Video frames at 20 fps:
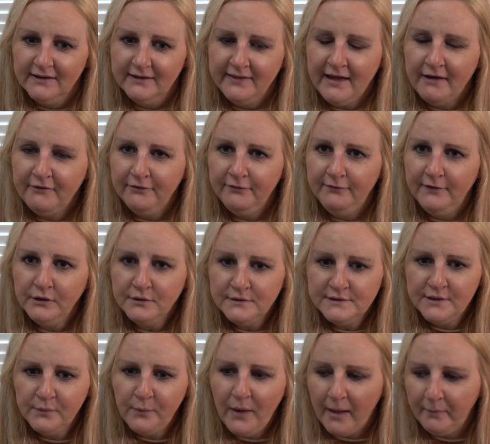that
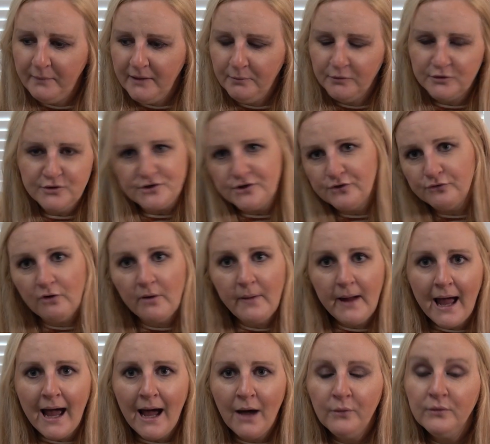filter where people just throw
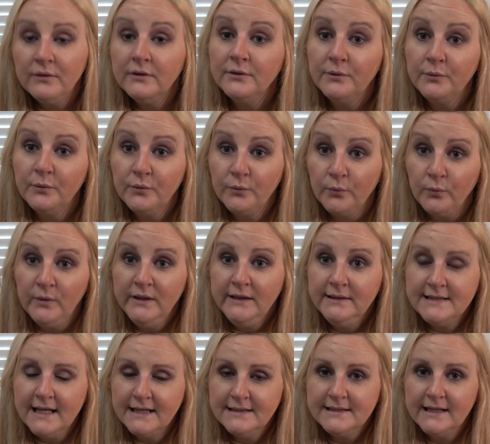it out, we
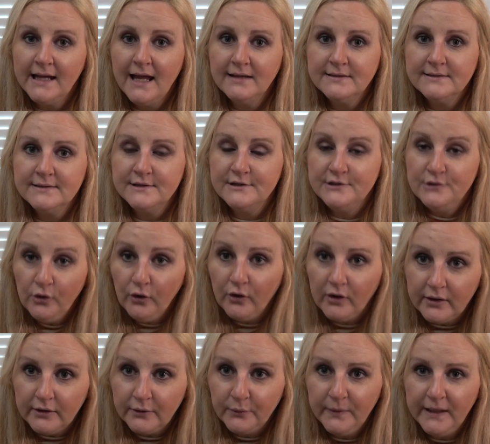tend to get
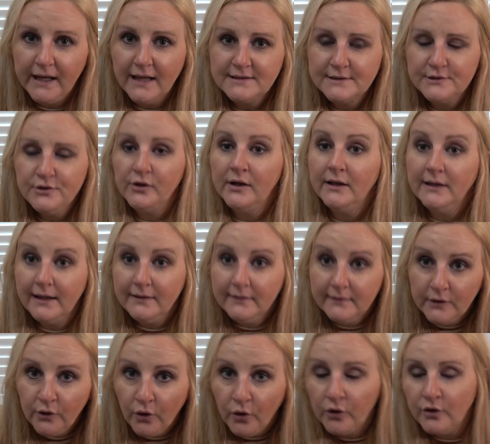stuck. We get stuck and like
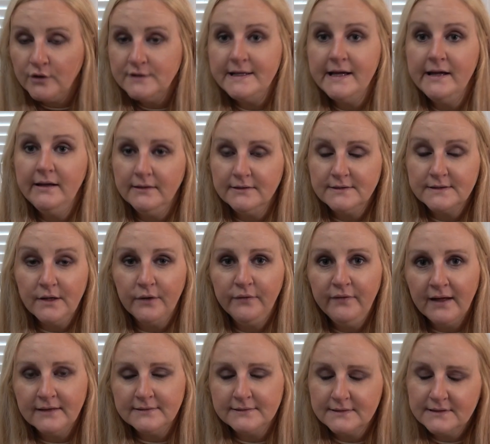they hook us in. So
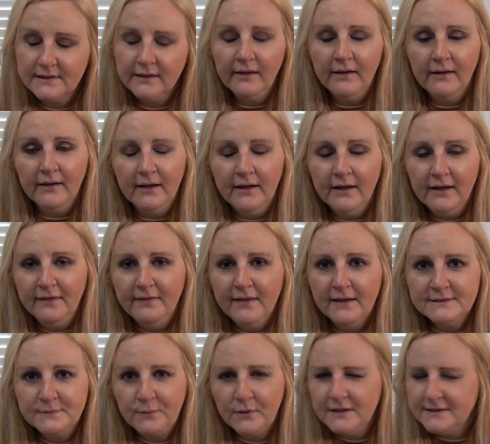that's what